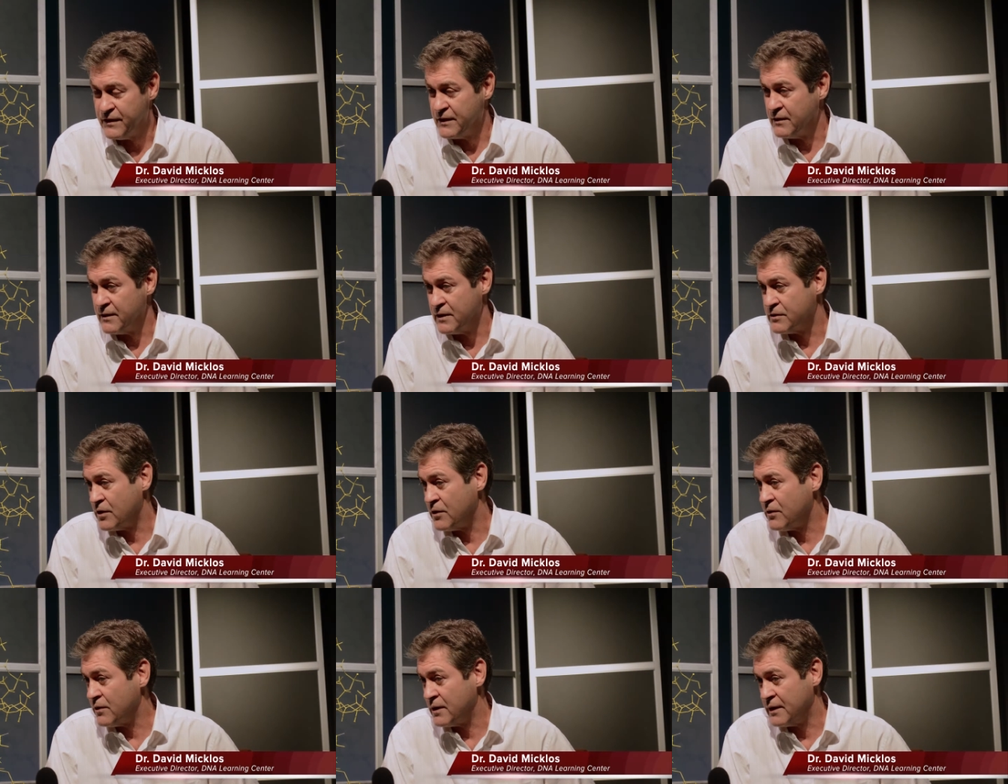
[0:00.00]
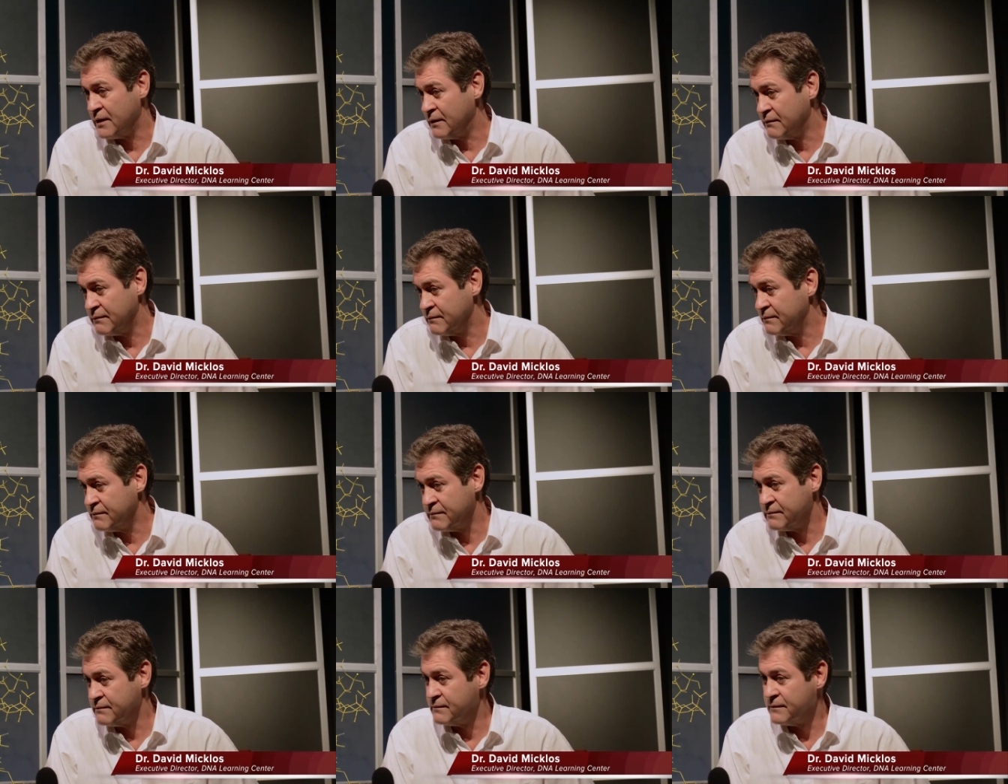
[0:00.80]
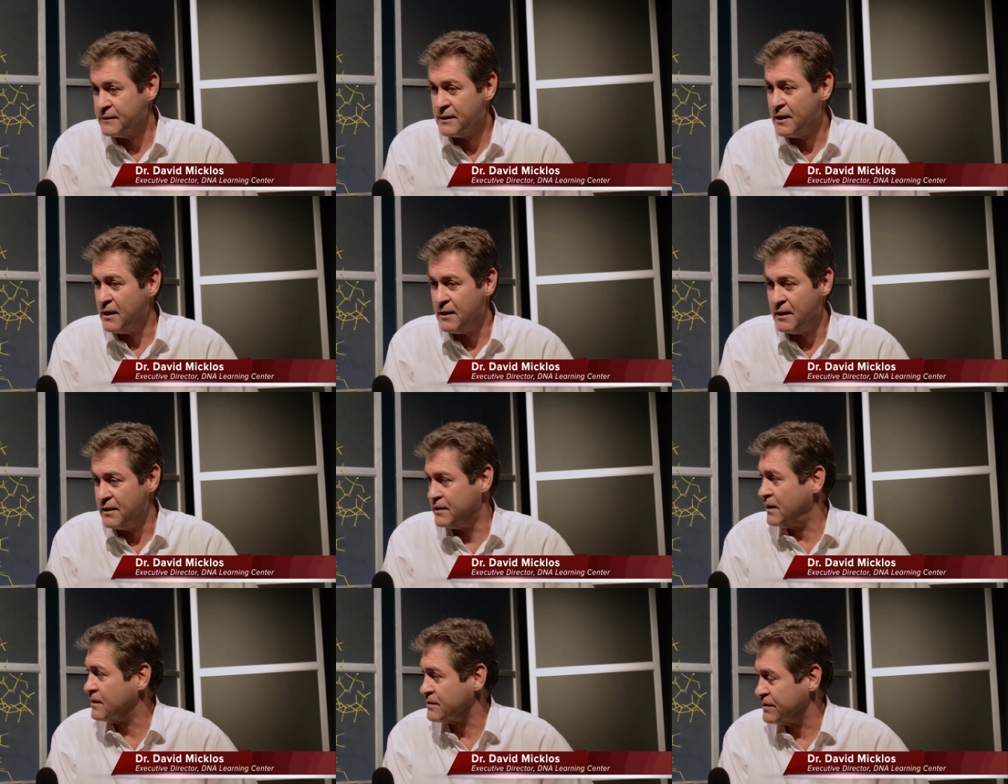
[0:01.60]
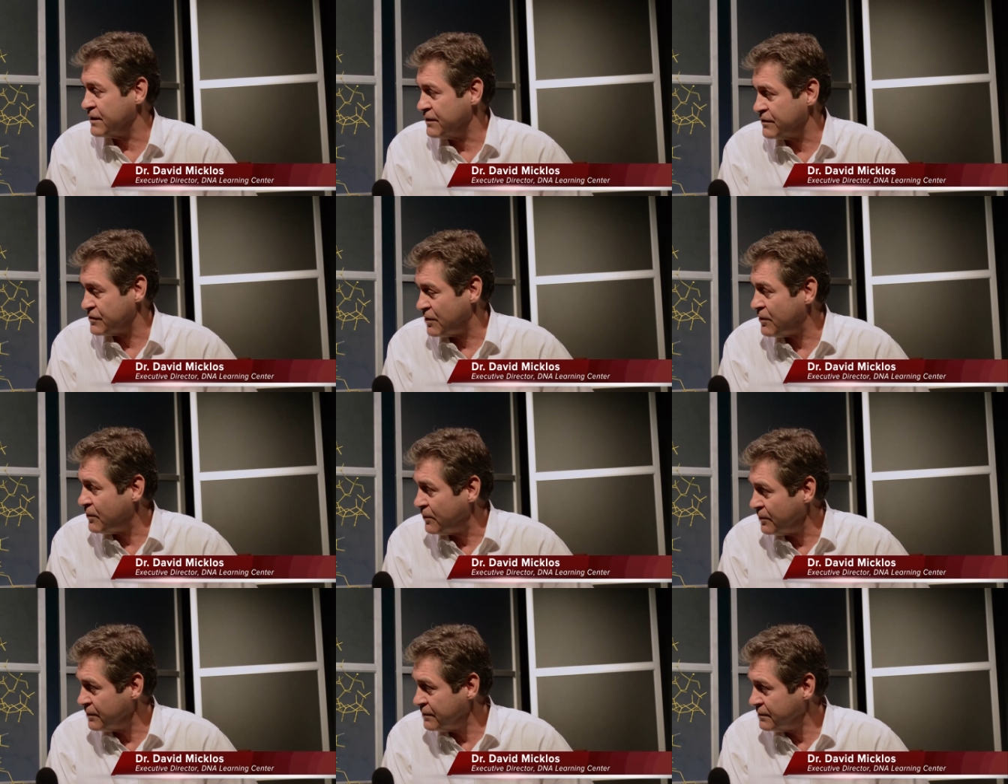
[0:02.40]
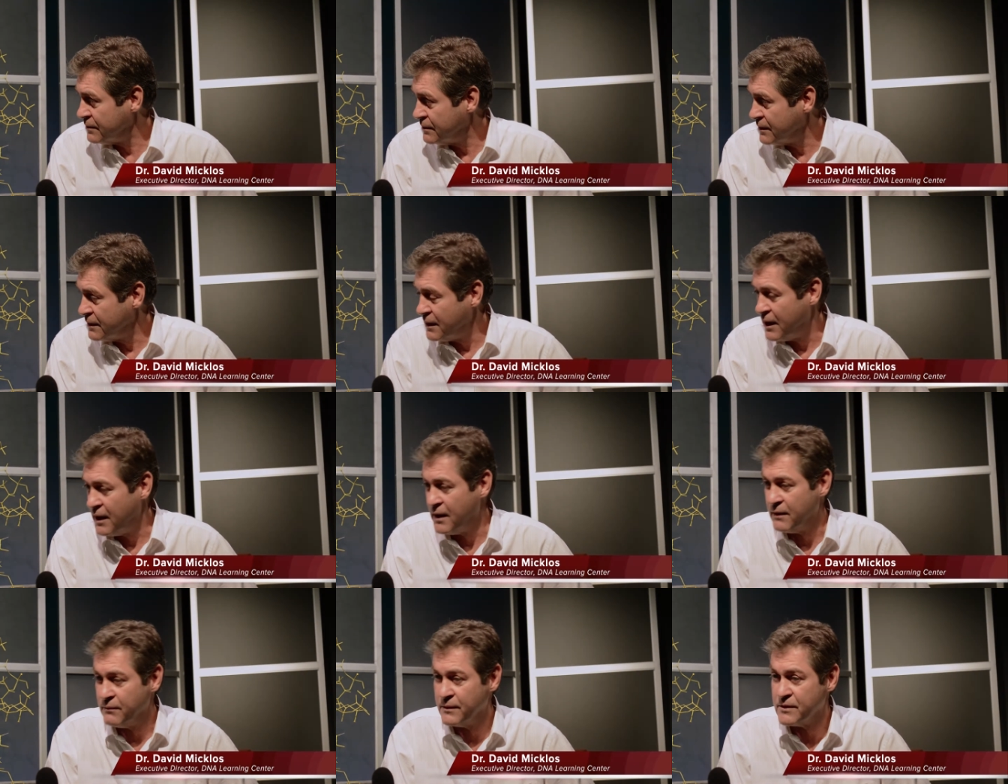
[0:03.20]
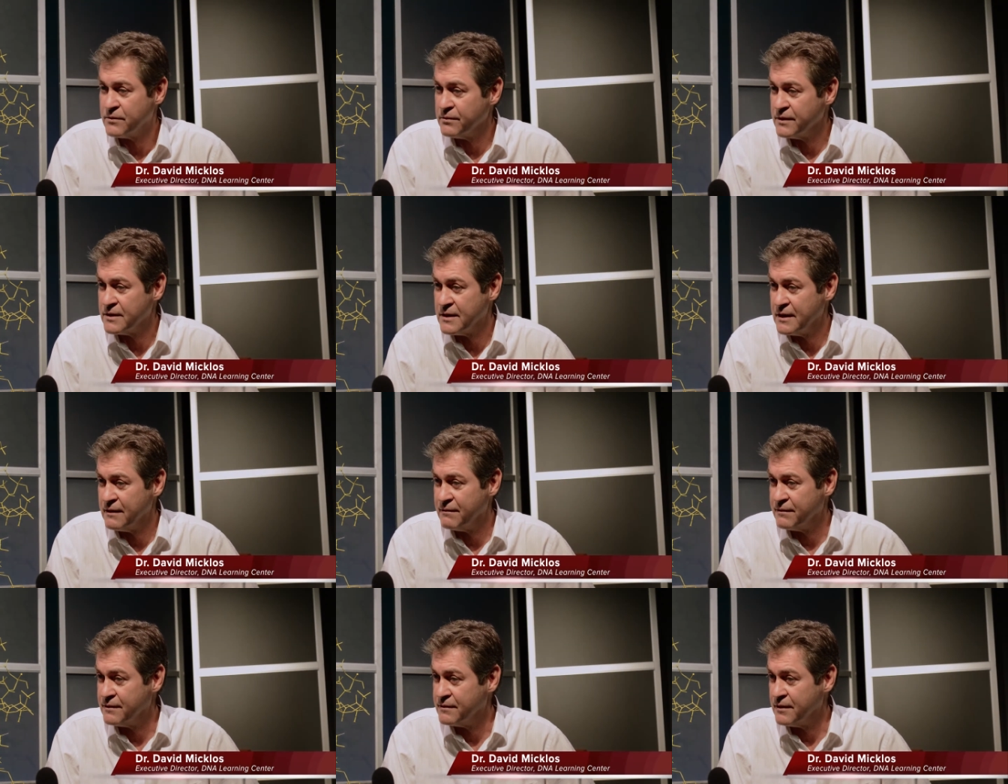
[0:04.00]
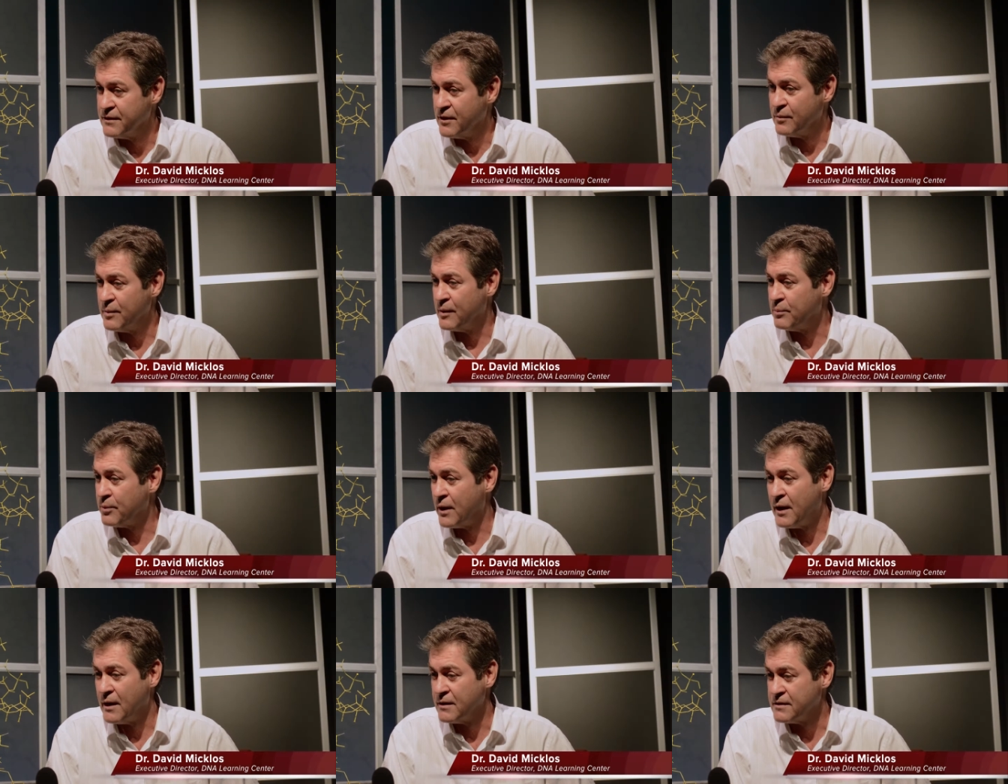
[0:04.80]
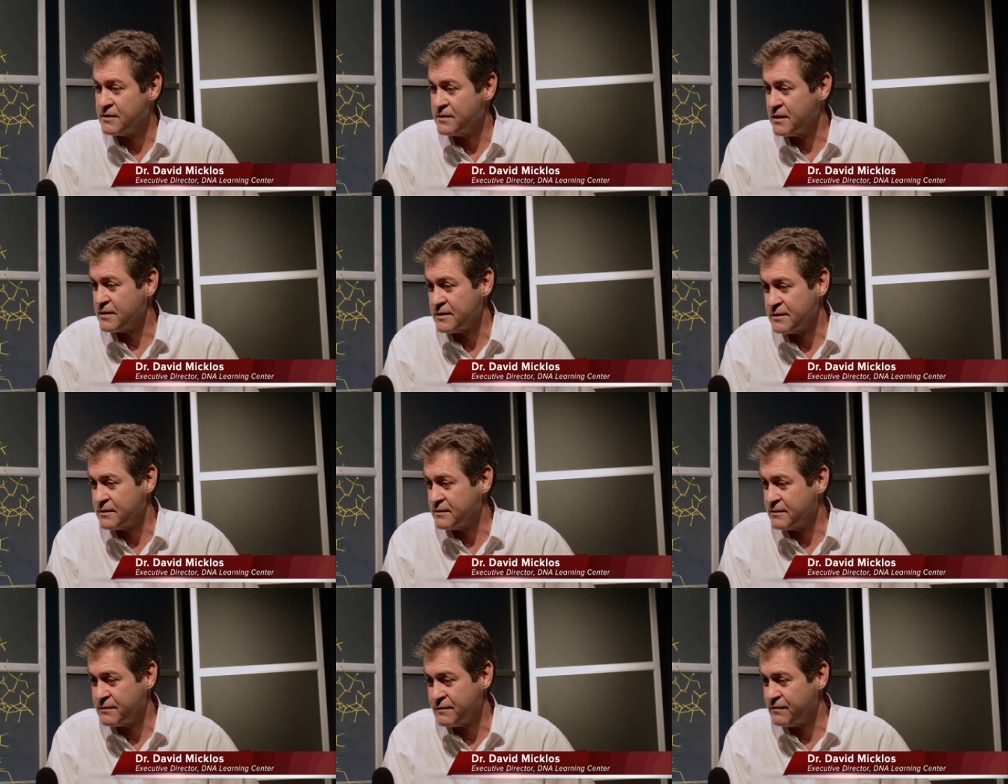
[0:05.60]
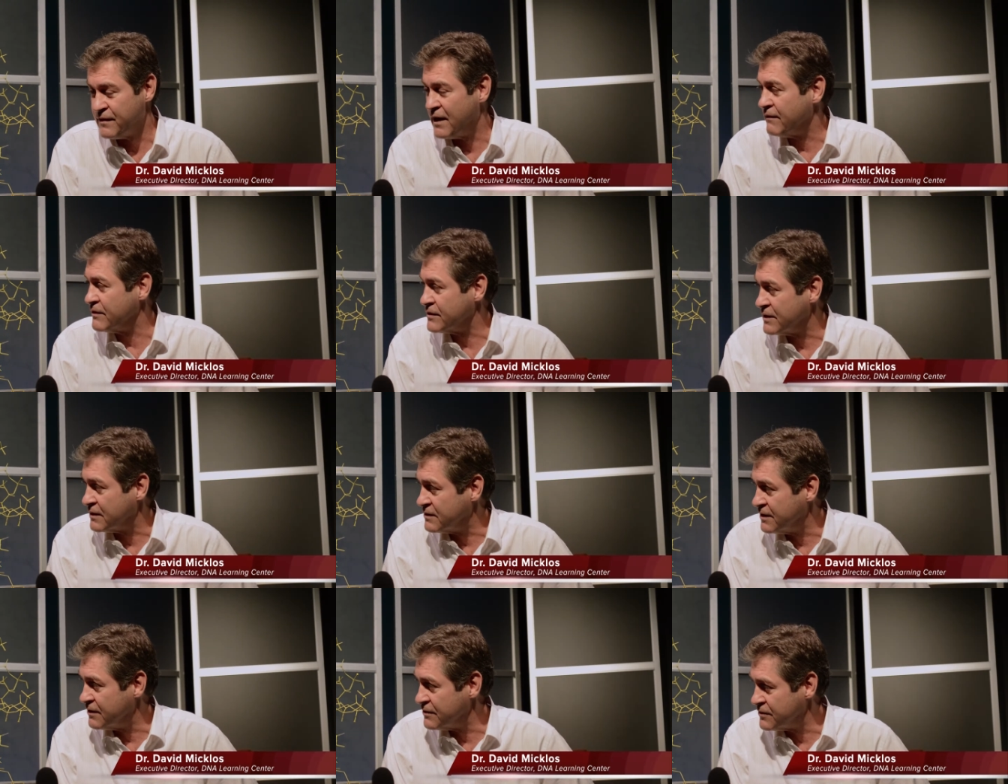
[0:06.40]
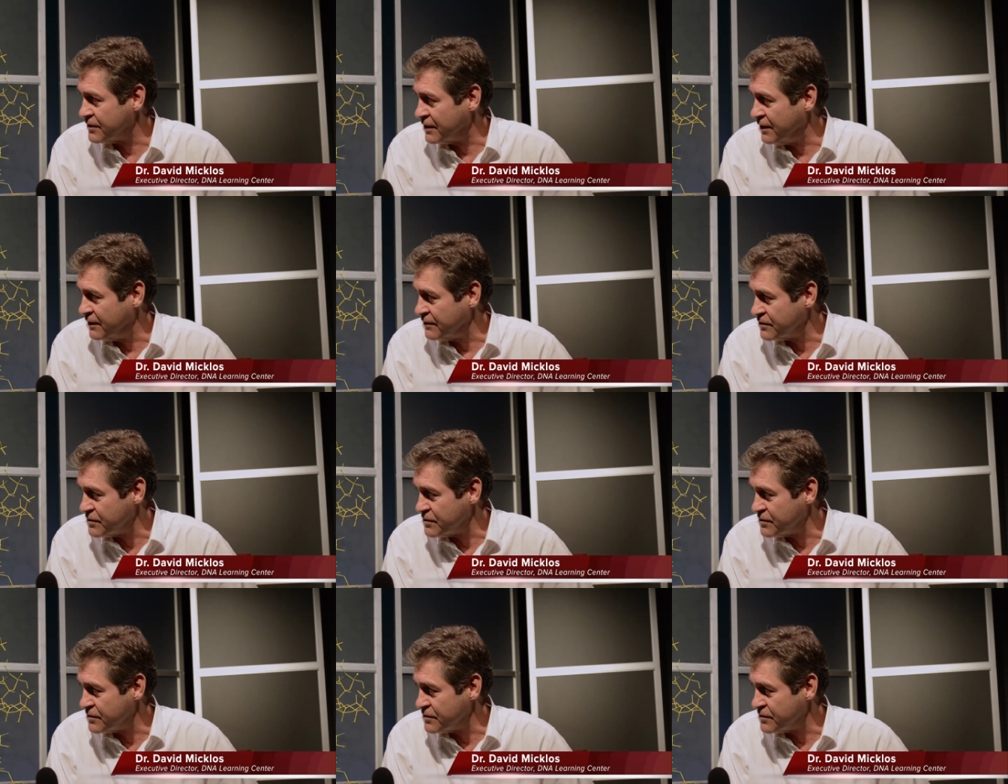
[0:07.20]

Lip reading: field that's only a dozen years old, and which received a Nobel Prize just 5 or 6 years ago.